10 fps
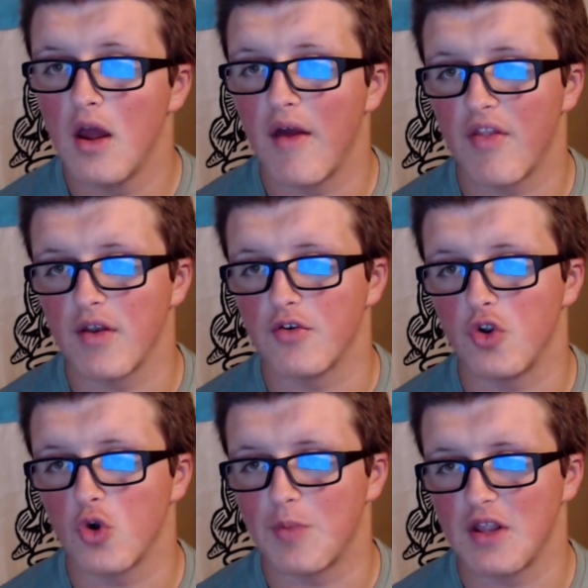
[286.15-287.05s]
and then
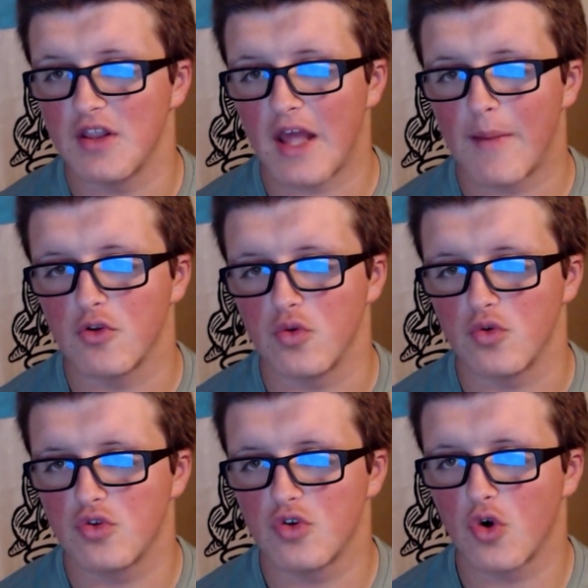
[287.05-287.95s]
Duke beating the absolute
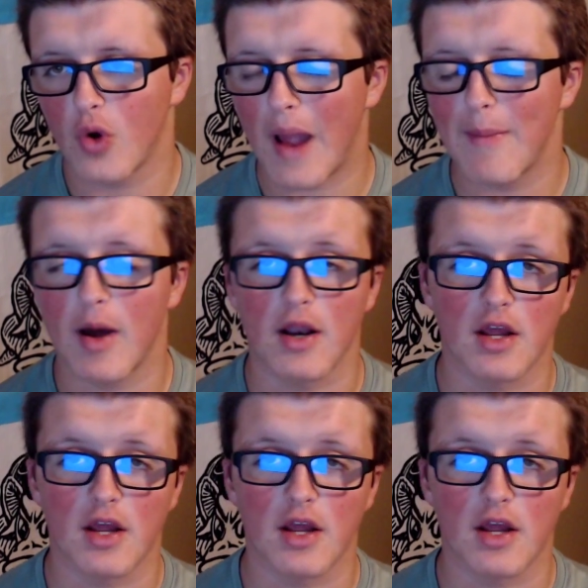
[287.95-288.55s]
crap out of